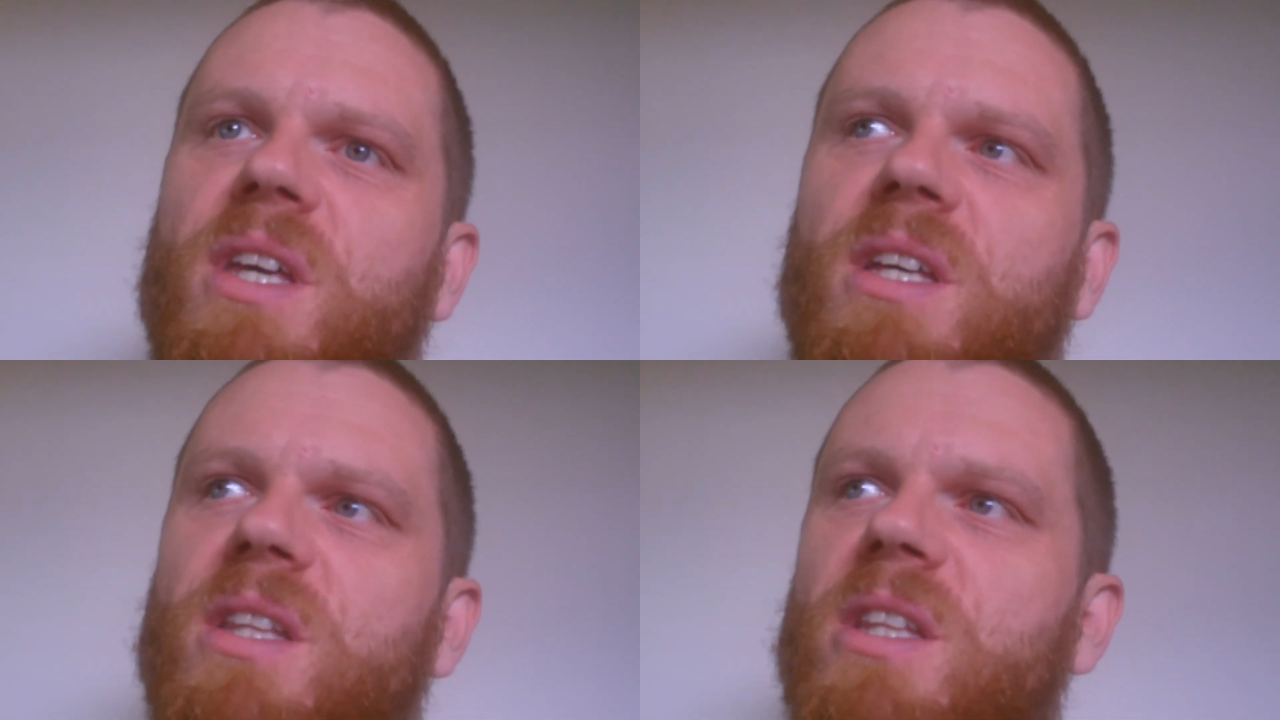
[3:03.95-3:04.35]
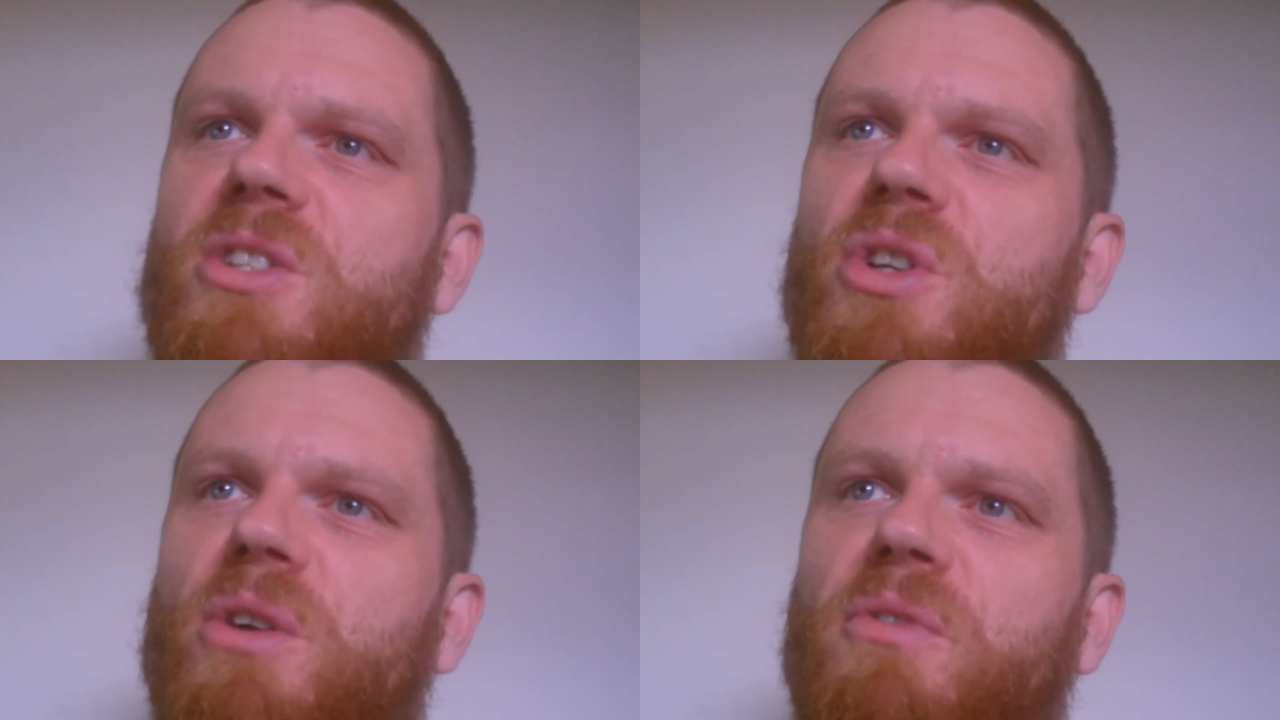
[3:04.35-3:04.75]

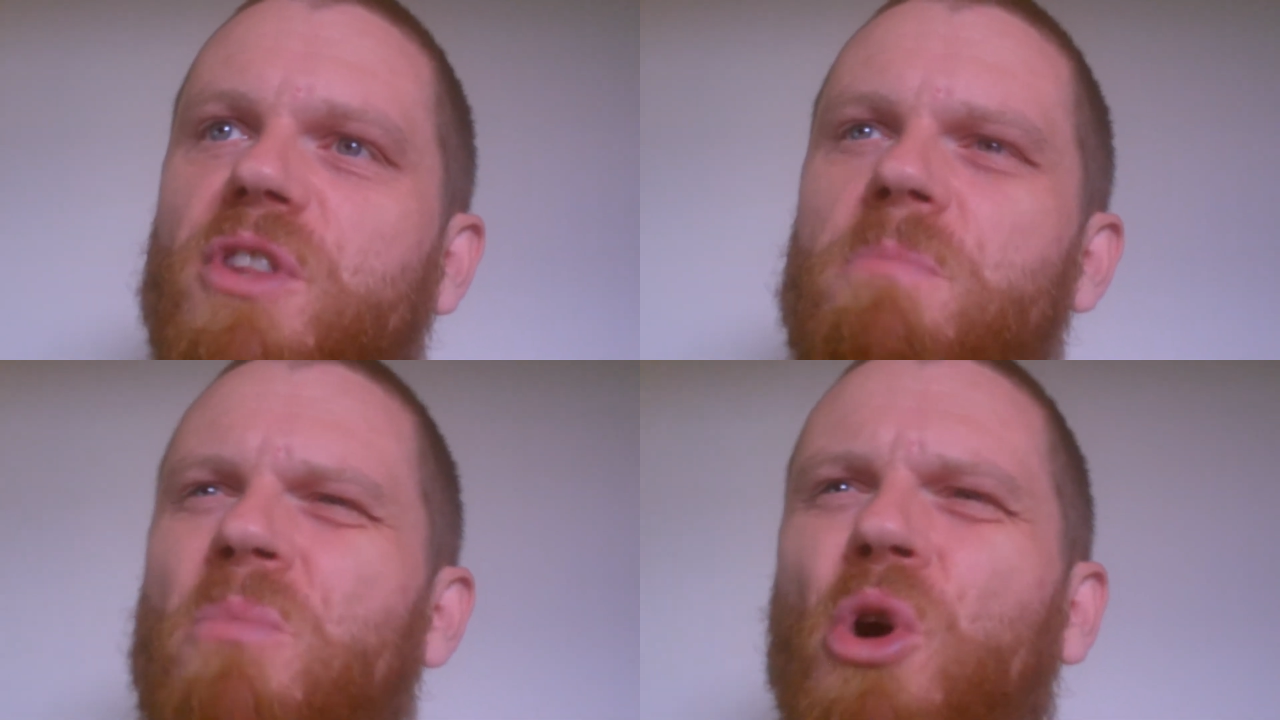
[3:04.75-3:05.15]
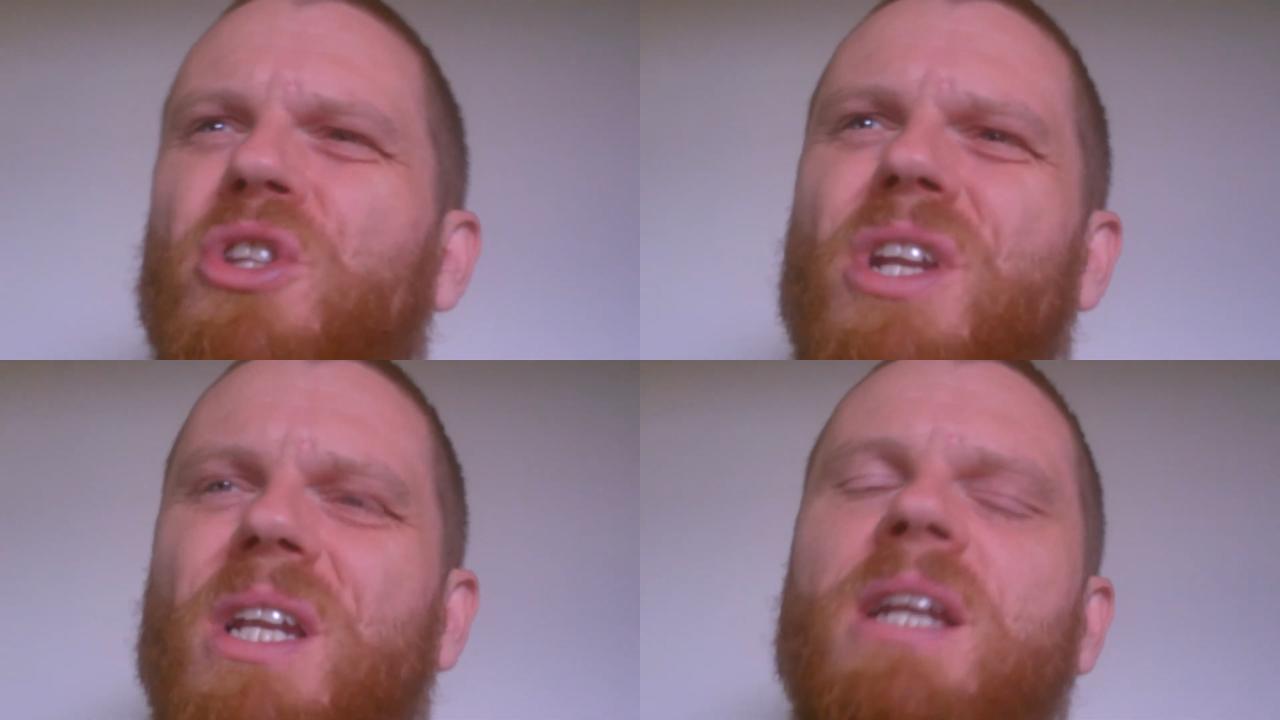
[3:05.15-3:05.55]
the sort of the
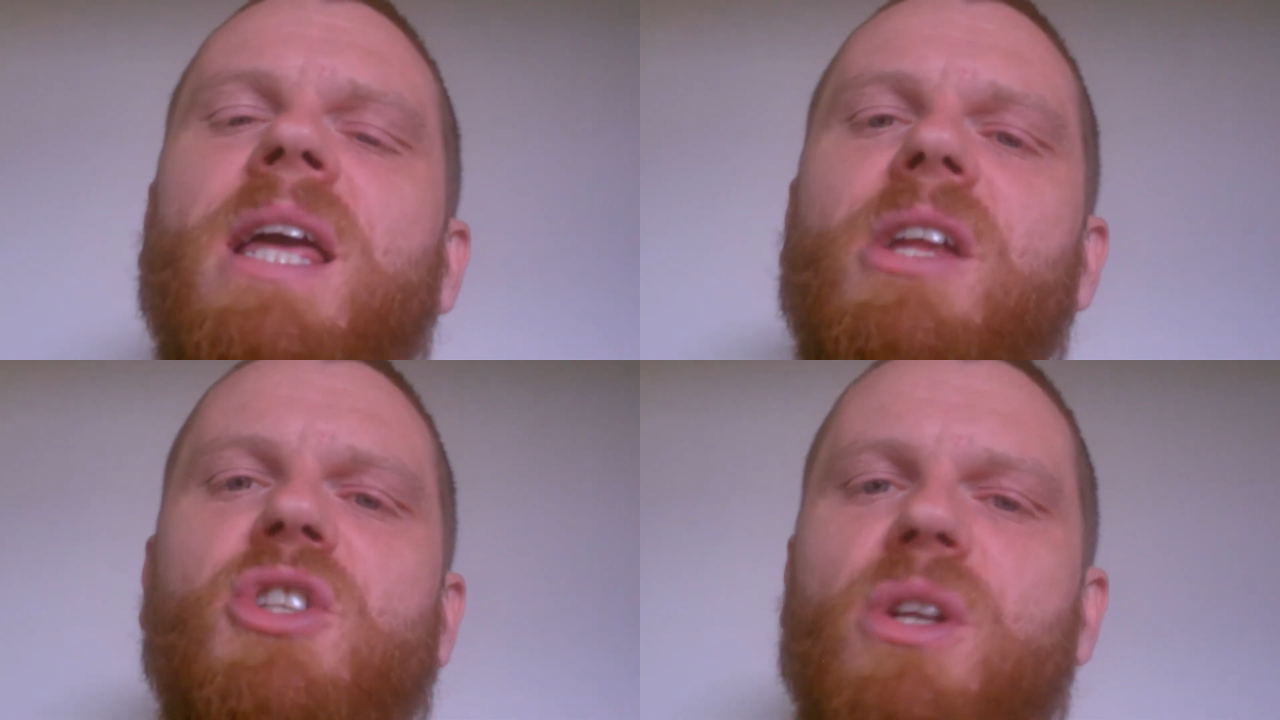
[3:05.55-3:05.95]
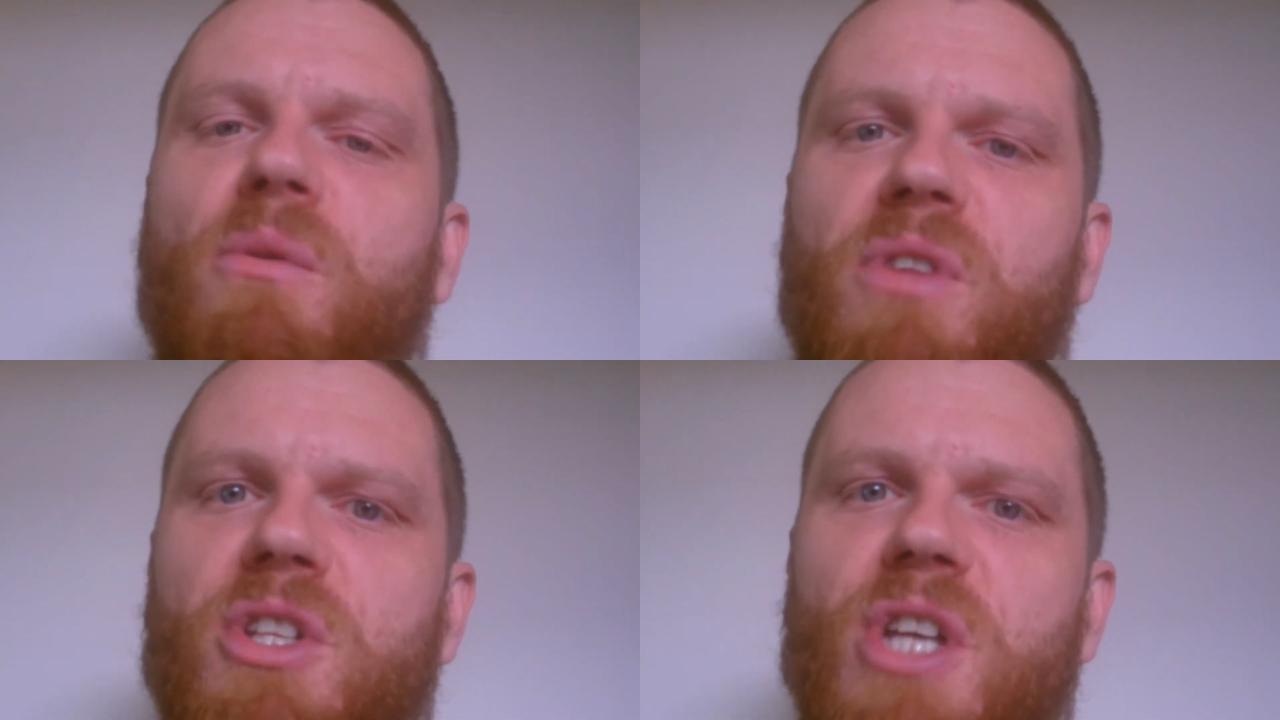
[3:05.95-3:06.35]
moderate
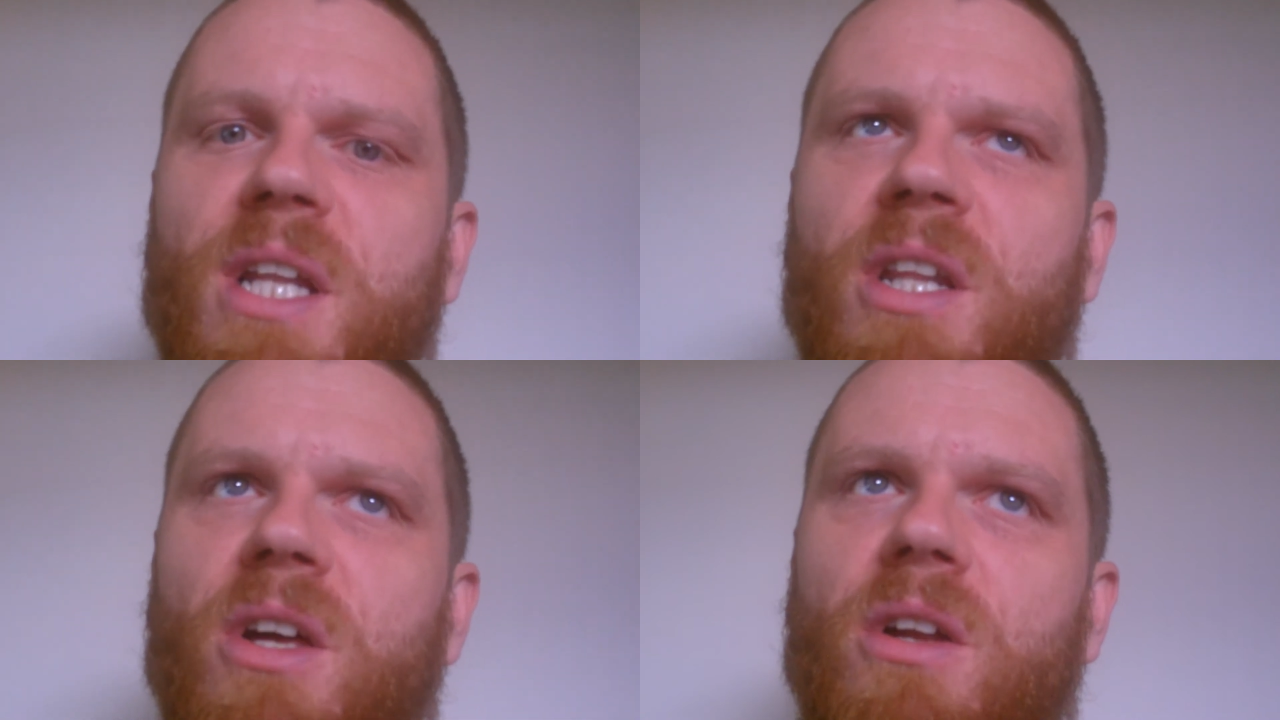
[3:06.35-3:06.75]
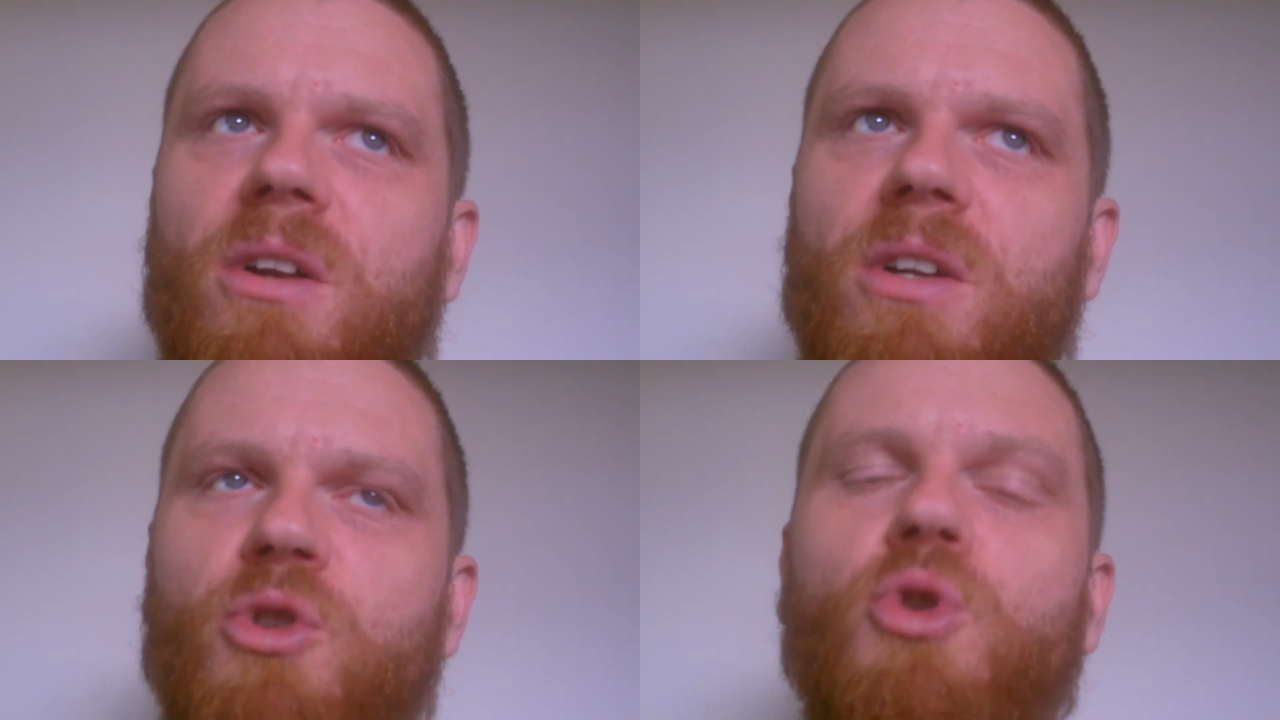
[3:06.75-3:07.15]
nature of the
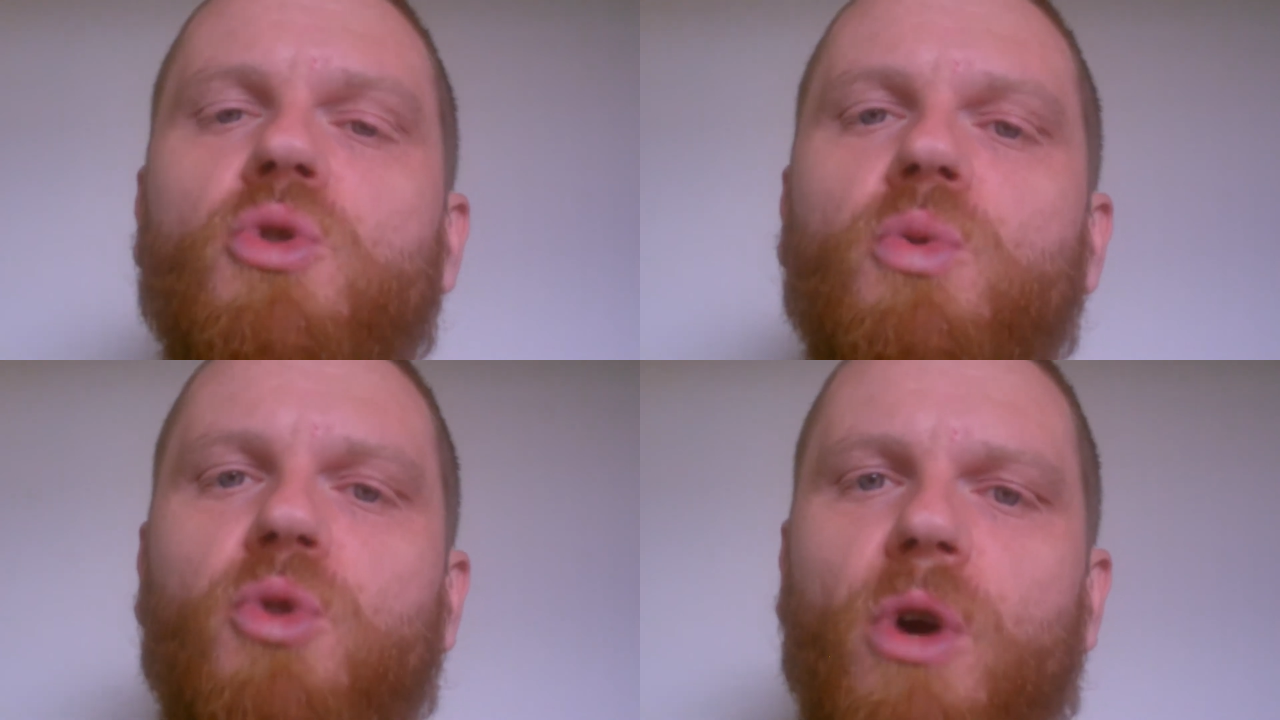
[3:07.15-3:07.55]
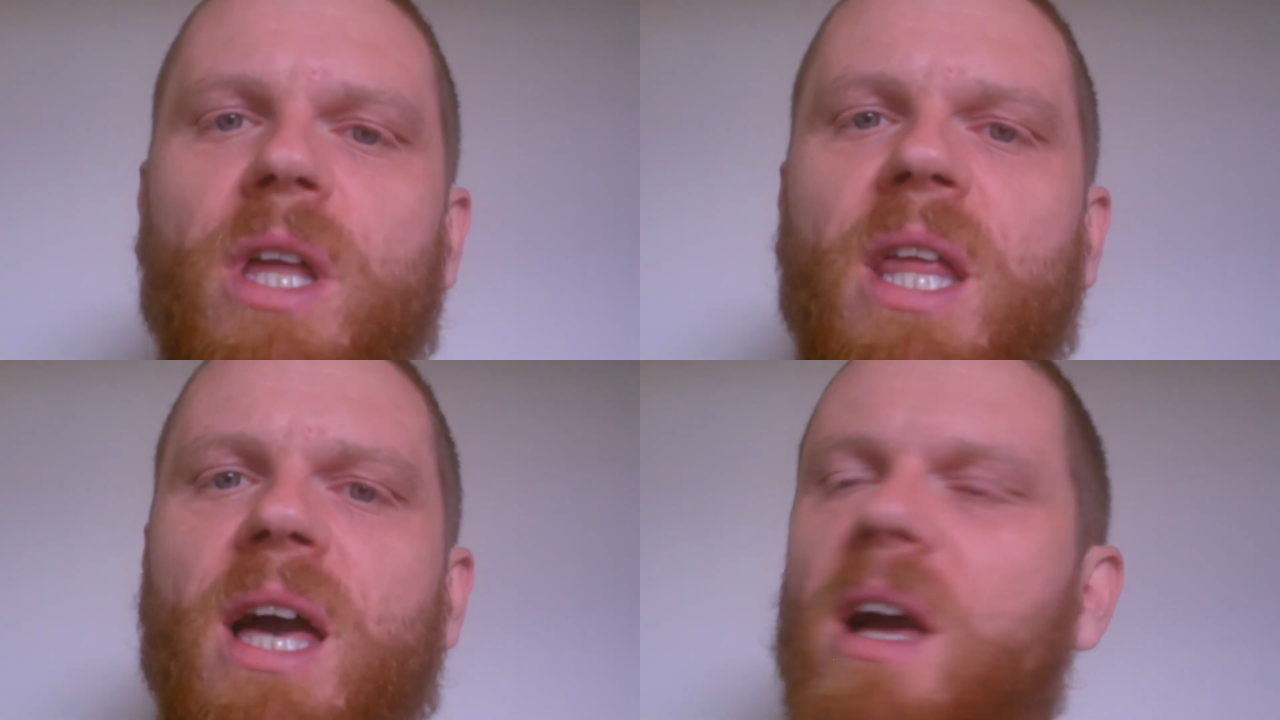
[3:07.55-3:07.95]
gender neutral
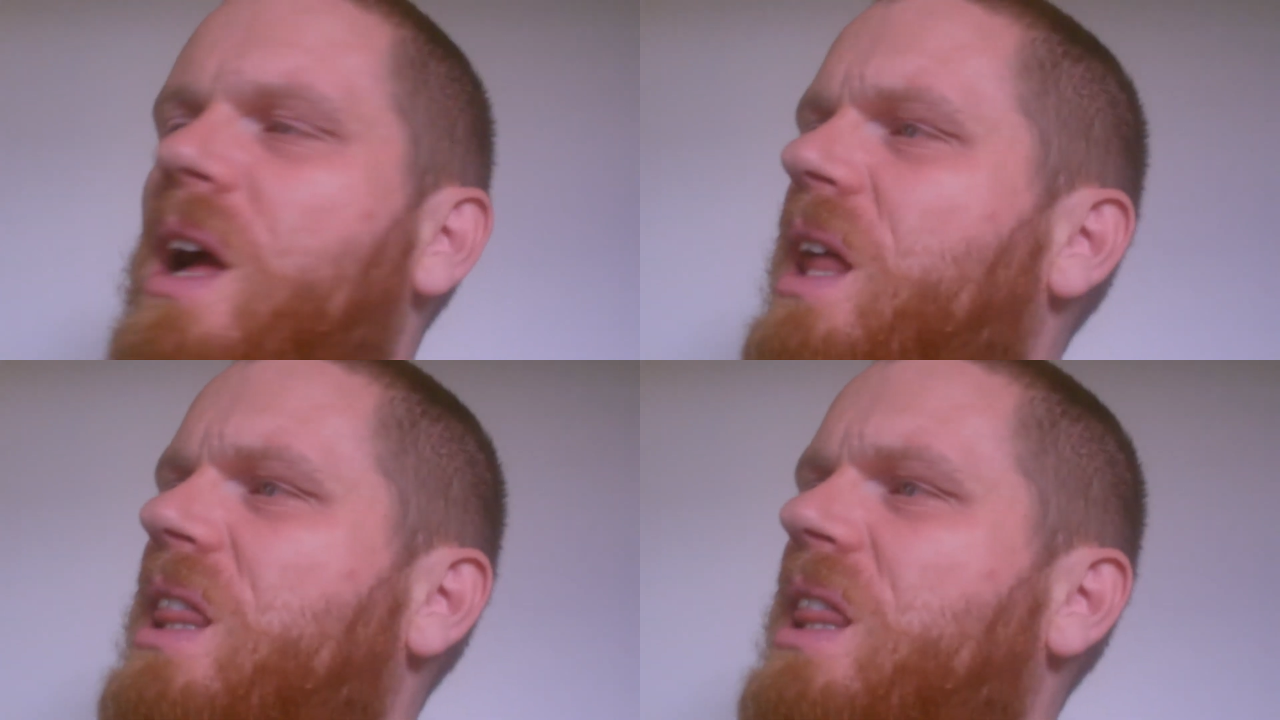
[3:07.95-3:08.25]
toilet,